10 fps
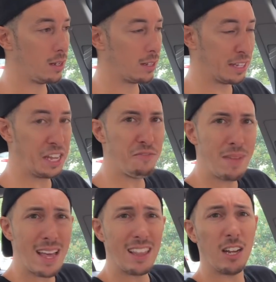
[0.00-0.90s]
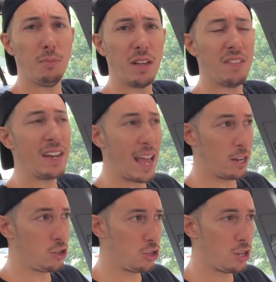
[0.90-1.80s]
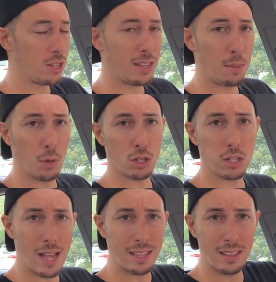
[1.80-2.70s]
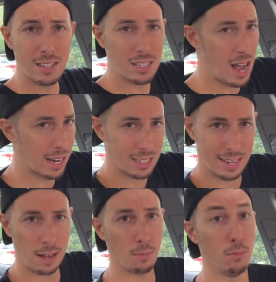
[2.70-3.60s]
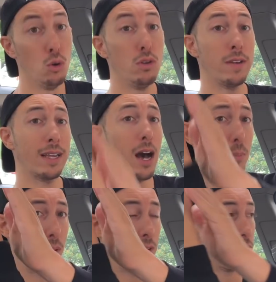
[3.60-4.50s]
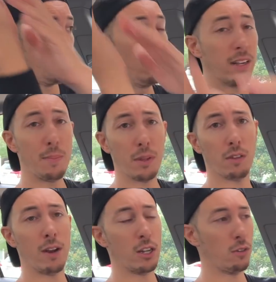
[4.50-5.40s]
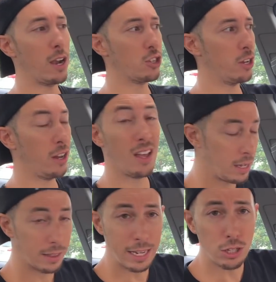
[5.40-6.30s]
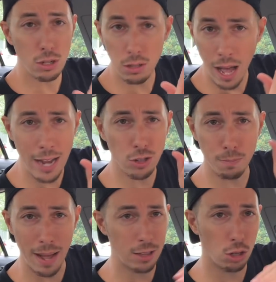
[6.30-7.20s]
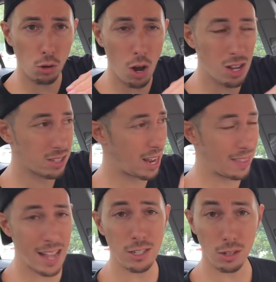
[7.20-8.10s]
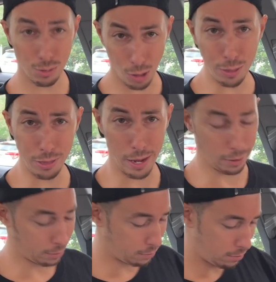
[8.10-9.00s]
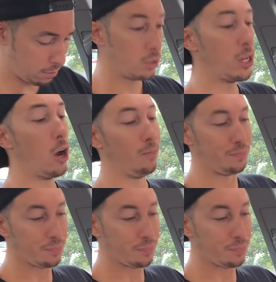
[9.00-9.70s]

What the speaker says: give me a little bit of an edge that most likely this stock is now moving up. It's moving up in the right direction. These two lines are about to cross, and that's a good thing. So